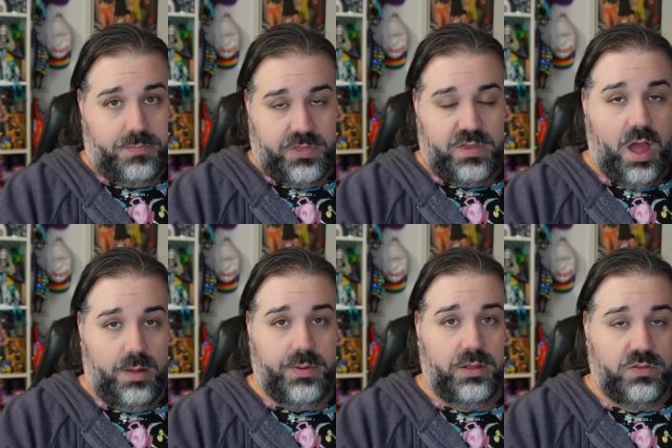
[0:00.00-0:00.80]

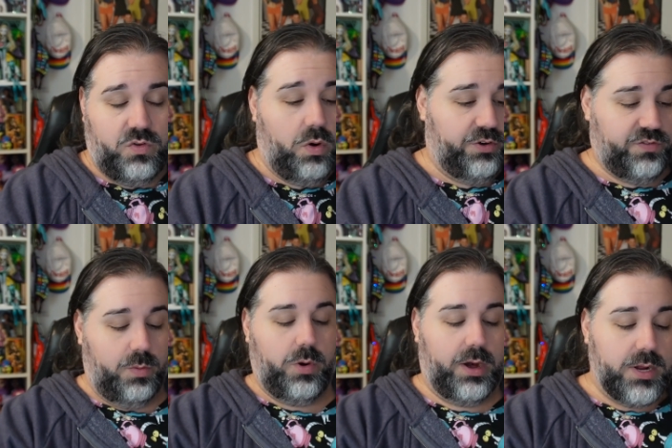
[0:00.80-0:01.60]
tub in storage
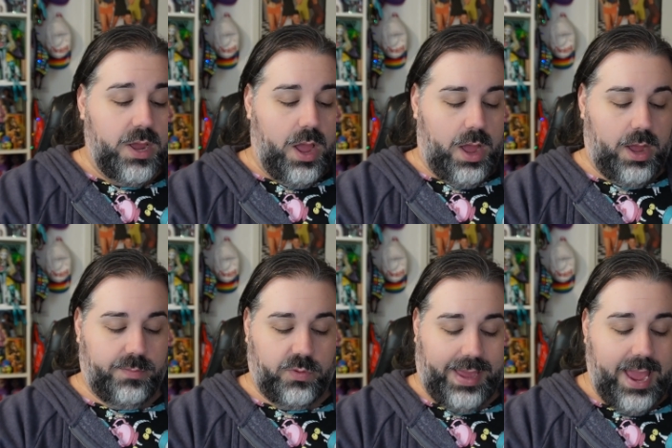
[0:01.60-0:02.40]
somewhere.
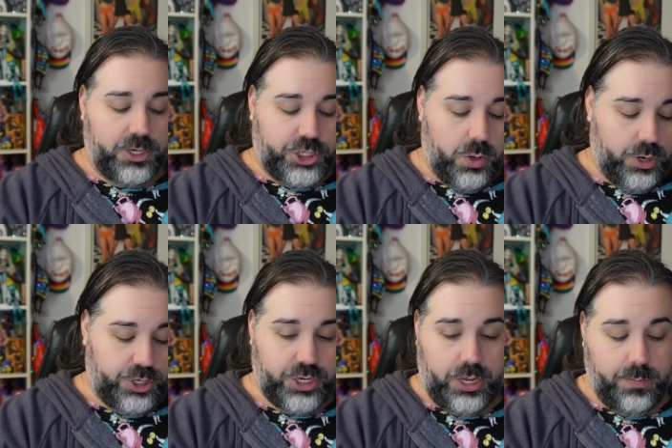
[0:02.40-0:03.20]
Um, so I can't show her
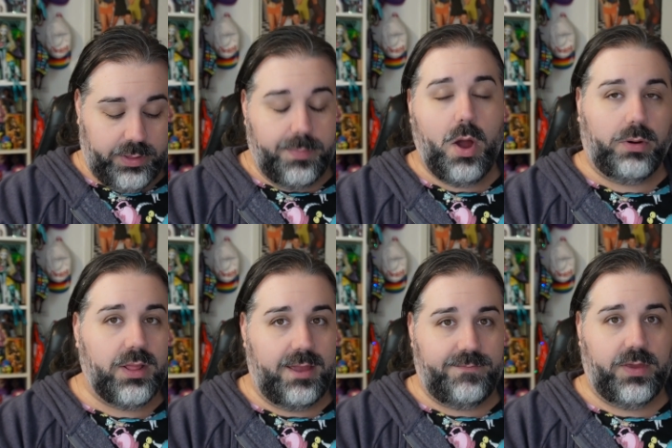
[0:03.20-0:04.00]
to you, but the
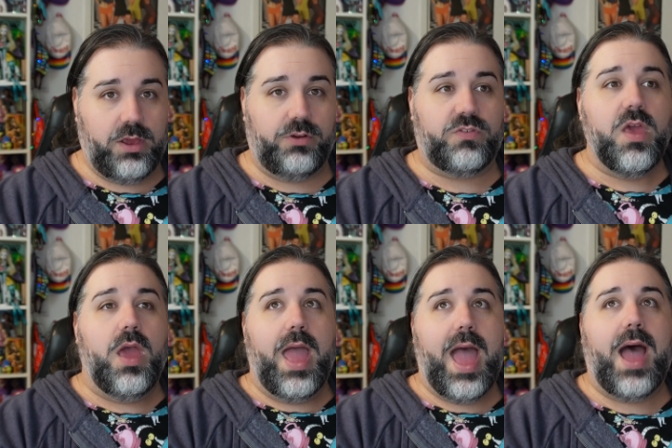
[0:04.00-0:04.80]
Pony Life figures
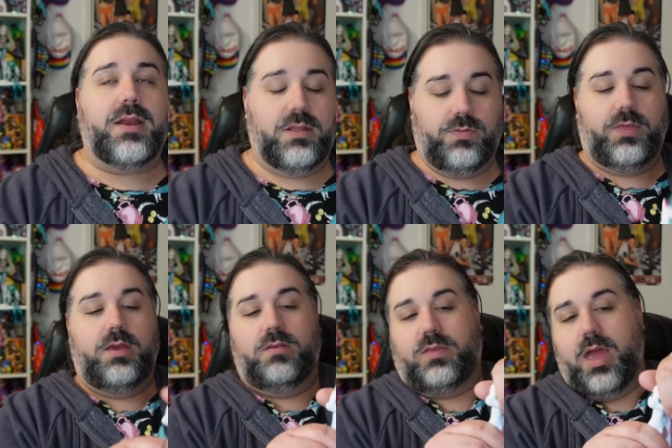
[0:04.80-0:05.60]
had
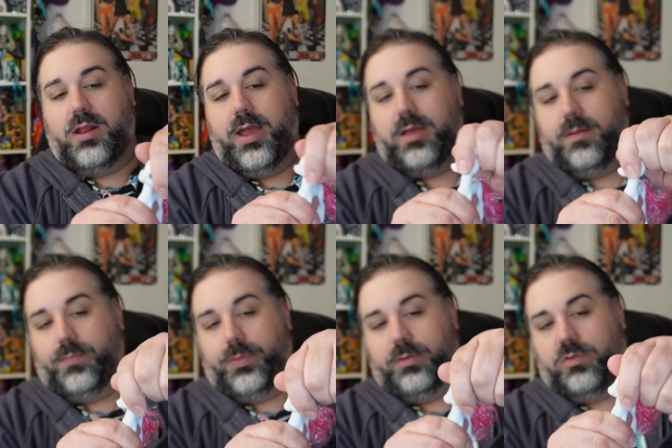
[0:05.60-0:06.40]
these kind of like
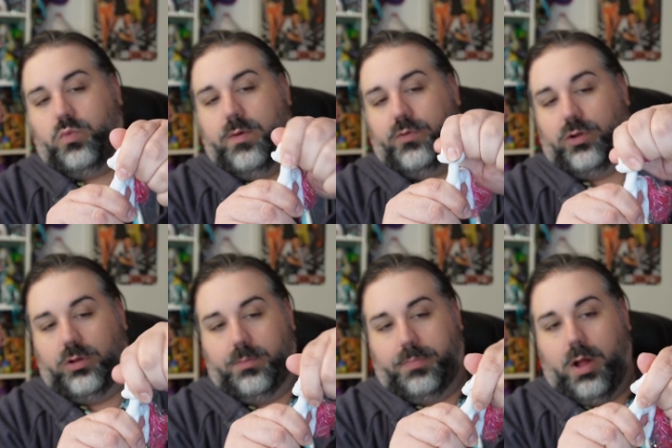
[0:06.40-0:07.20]

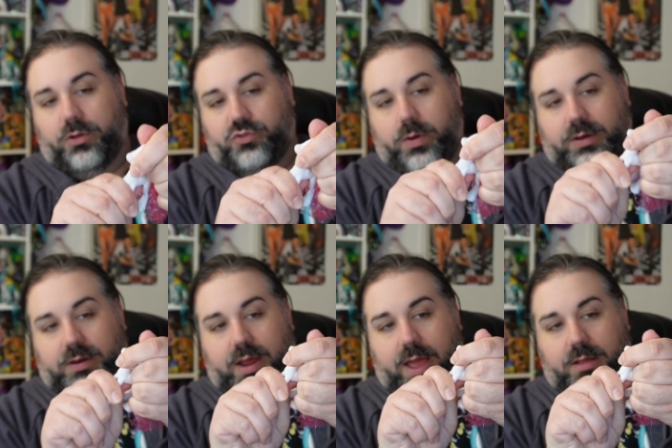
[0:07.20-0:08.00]
swivel ball
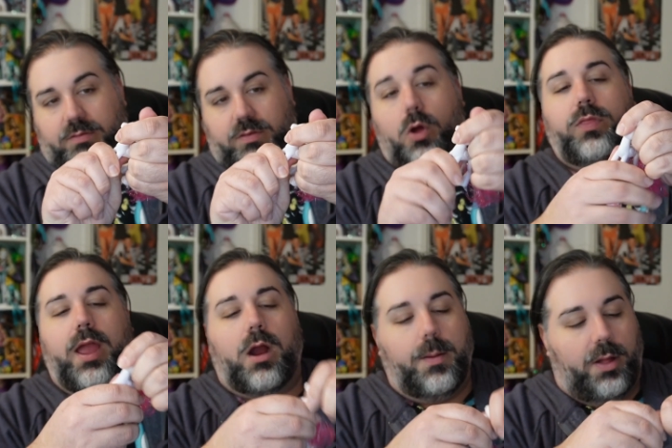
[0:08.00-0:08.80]
jointed heads. Oh,
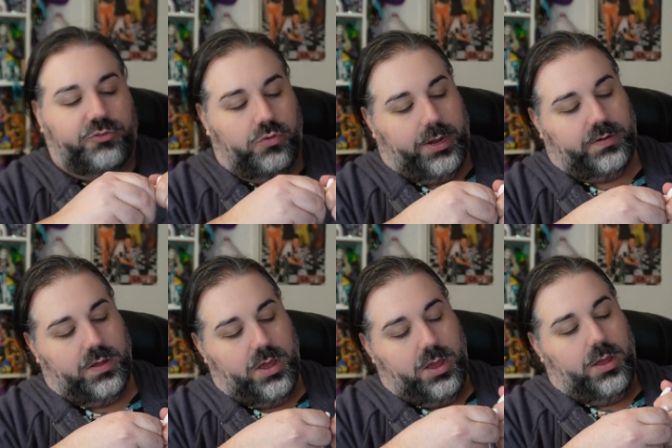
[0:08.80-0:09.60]
they are a ball joint.
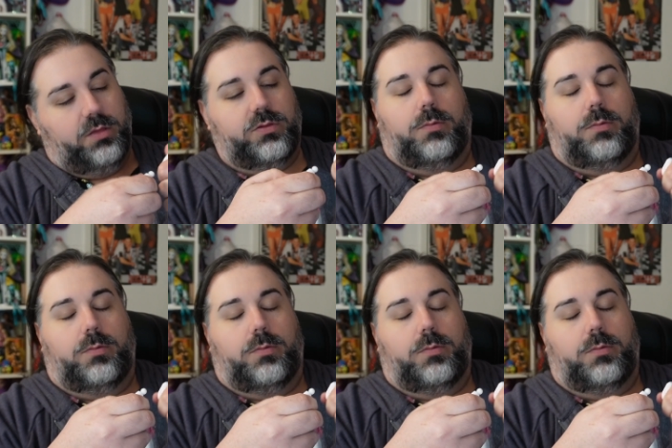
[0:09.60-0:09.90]
So